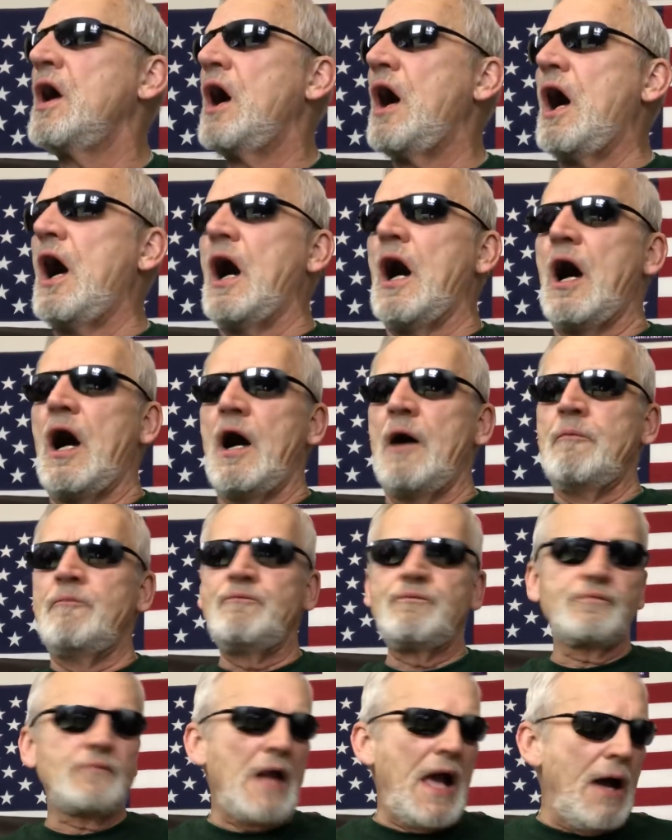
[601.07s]
I
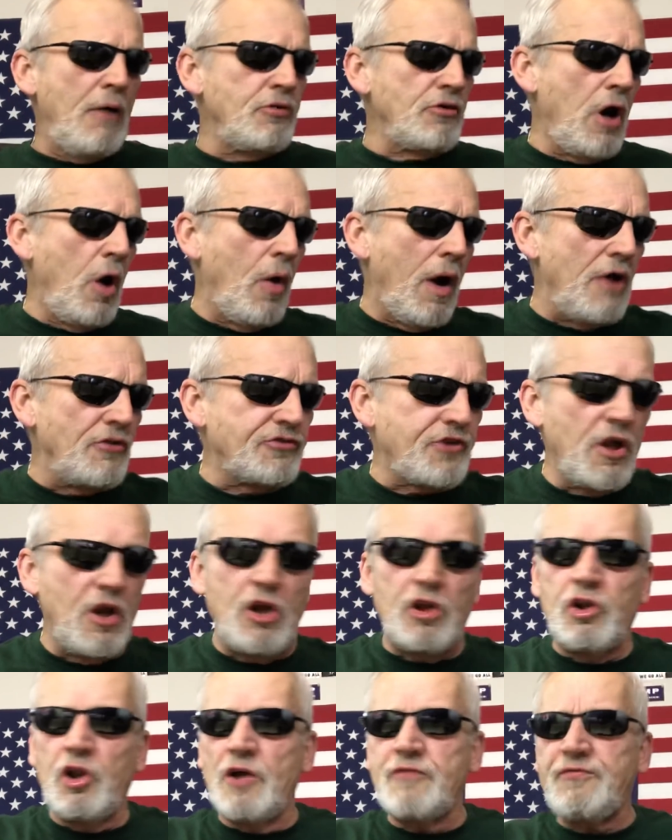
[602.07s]
was going
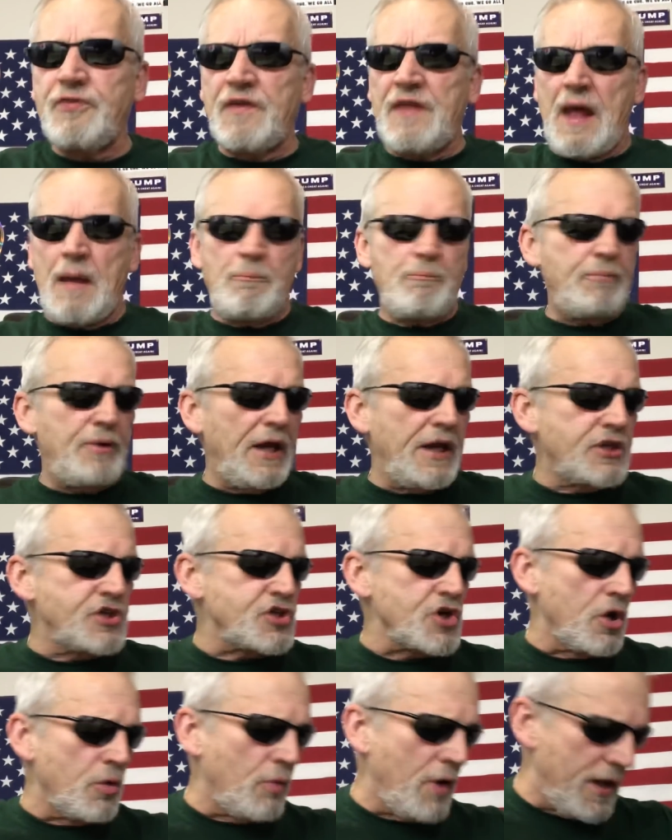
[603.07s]
to look for that
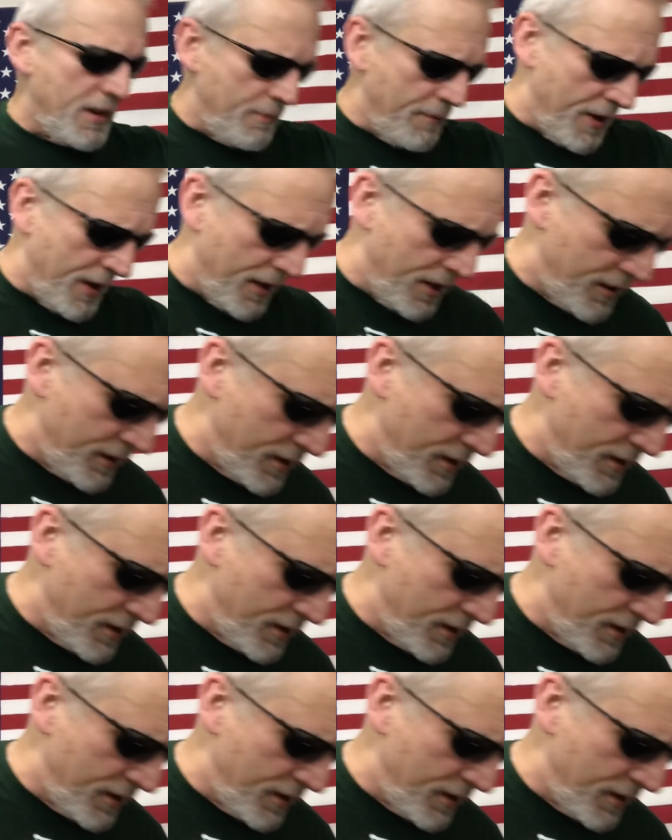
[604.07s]
picture. Wait a minute.